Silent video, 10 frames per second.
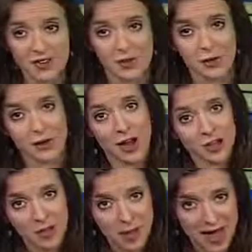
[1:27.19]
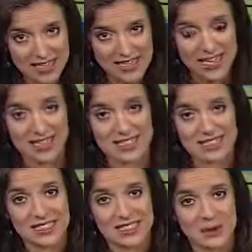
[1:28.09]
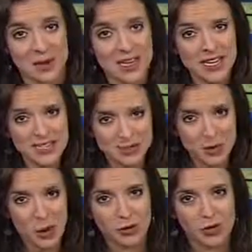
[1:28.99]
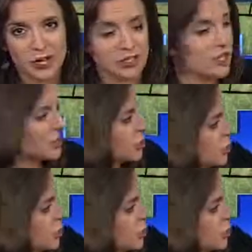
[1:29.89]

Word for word: afternoon, on the backside of this system, some colder air starts